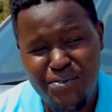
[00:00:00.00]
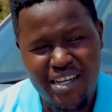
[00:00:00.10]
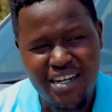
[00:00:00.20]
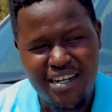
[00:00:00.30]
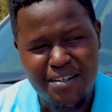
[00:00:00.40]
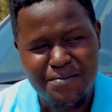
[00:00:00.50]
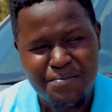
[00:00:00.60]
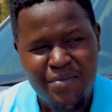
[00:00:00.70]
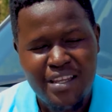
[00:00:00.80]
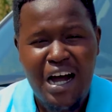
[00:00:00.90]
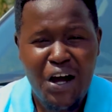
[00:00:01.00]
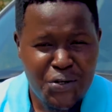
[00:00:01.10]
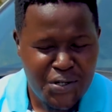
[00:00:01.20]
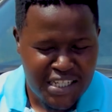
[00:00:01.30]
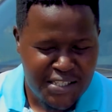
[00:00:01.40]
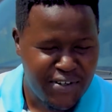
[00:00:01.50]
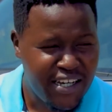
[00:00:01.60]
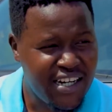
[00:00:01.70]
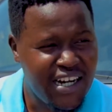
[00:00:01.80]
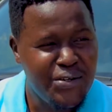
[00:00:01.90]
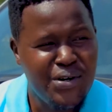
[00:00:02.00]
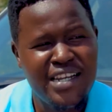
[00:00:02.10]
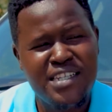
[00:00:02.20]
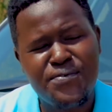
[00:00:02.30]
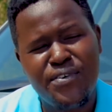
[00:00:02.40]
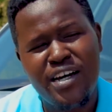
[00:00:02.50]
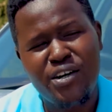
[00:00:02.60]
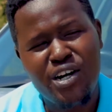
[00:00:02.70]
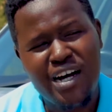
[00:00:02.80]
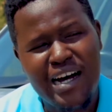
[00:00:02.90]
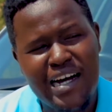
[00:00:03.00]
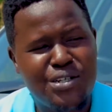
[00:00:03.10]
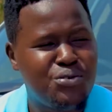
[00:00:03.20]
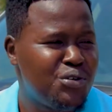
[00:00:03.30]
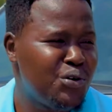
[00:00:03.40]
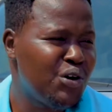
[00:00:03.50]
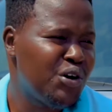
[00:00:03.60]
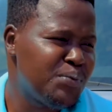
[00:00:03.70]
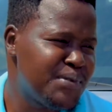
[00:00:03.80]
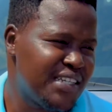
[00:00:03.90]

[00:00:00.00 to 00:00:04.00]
a car. How do you identify a car? You identify our car on our website,